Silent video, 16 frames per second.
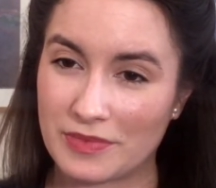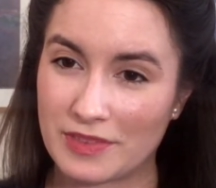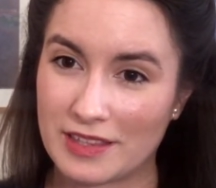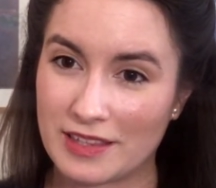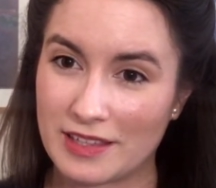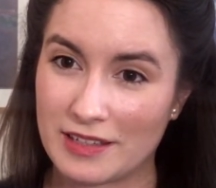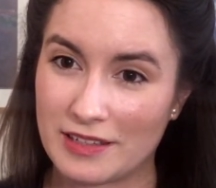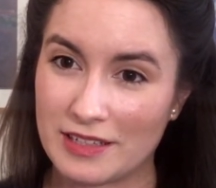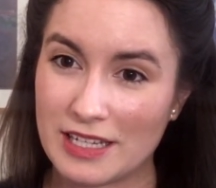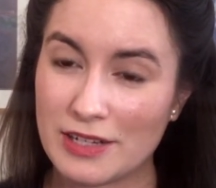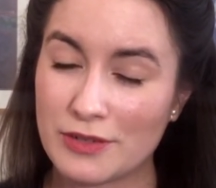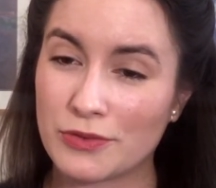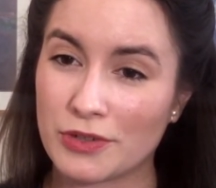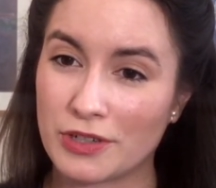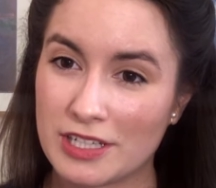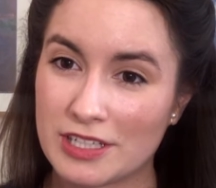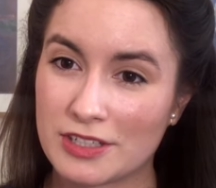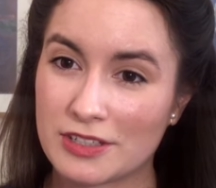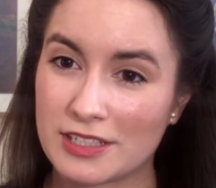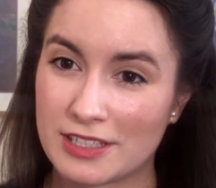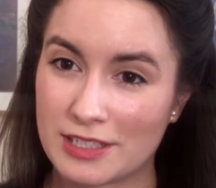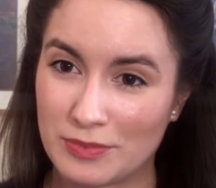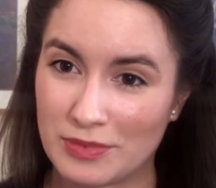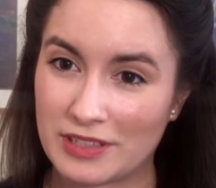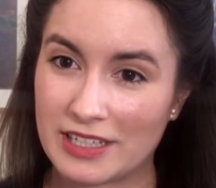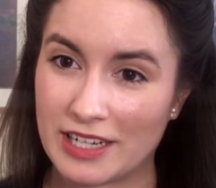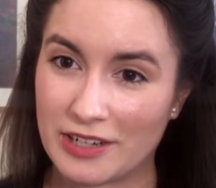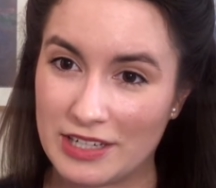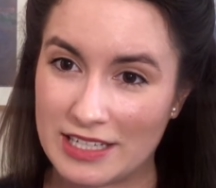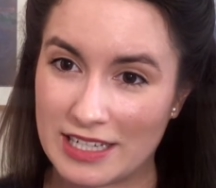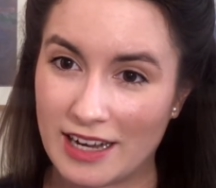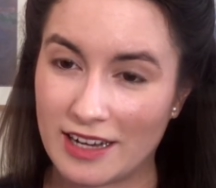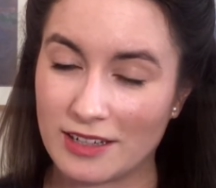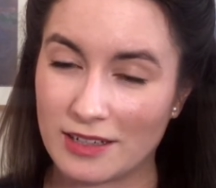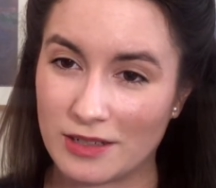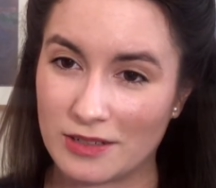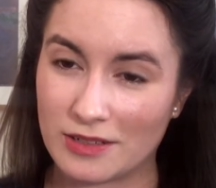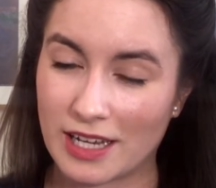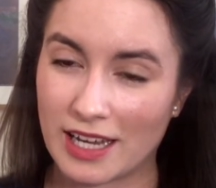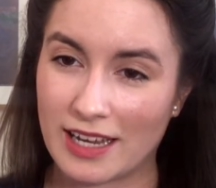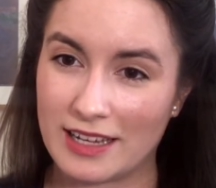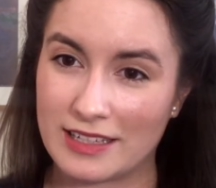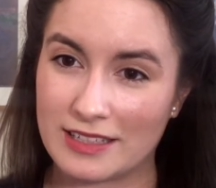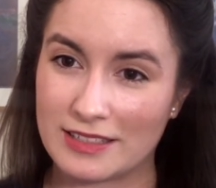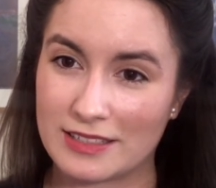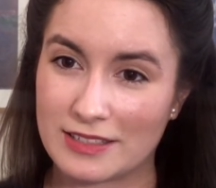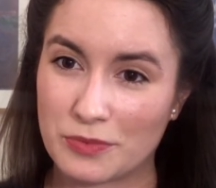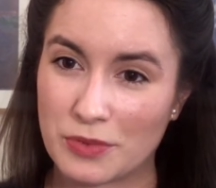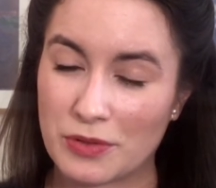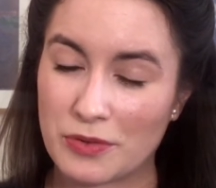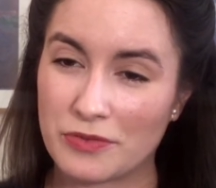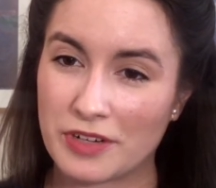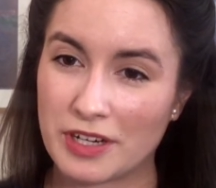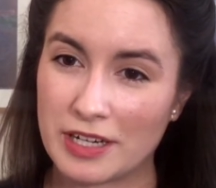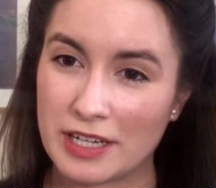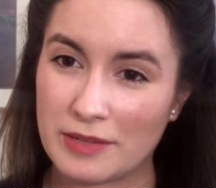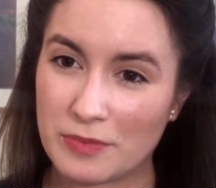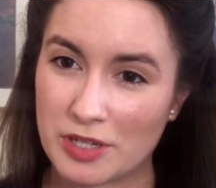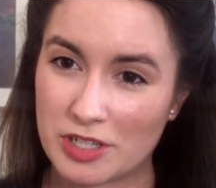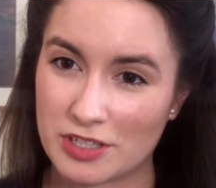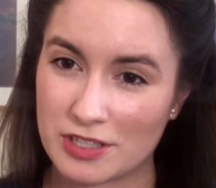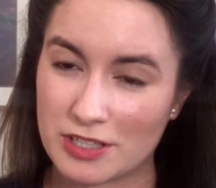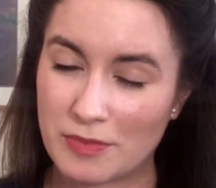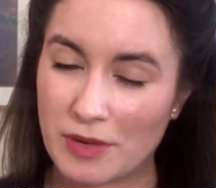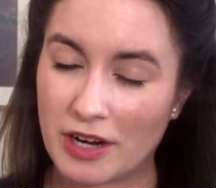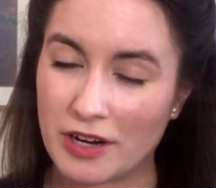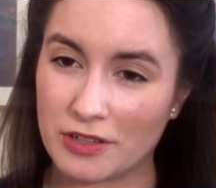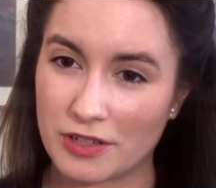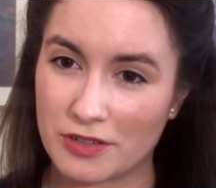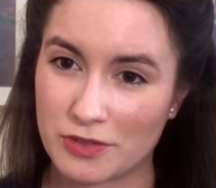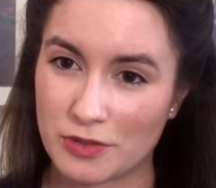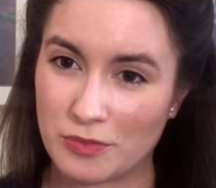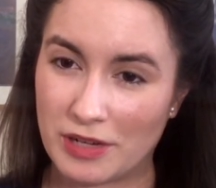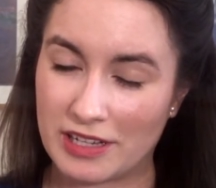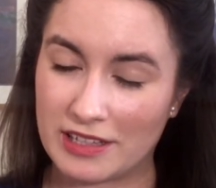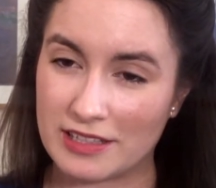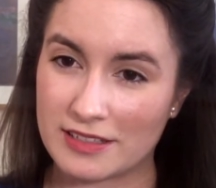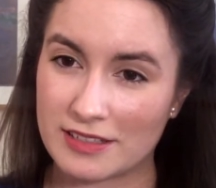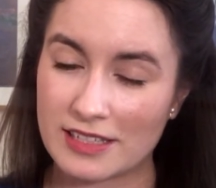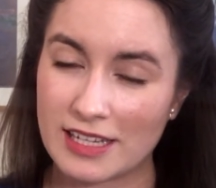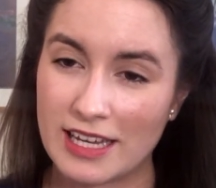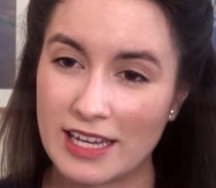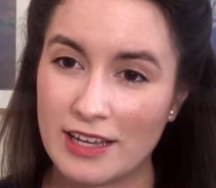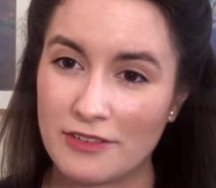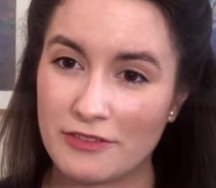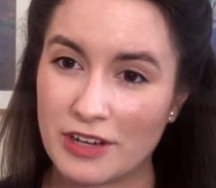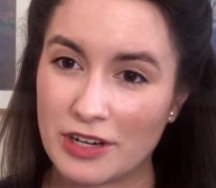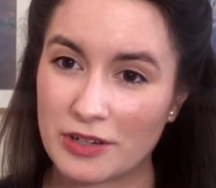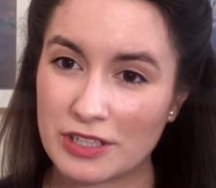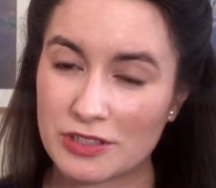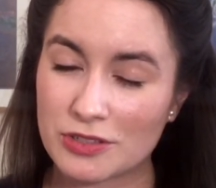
the need for interdisciplinary dialogue. And we were very much inspired also by this very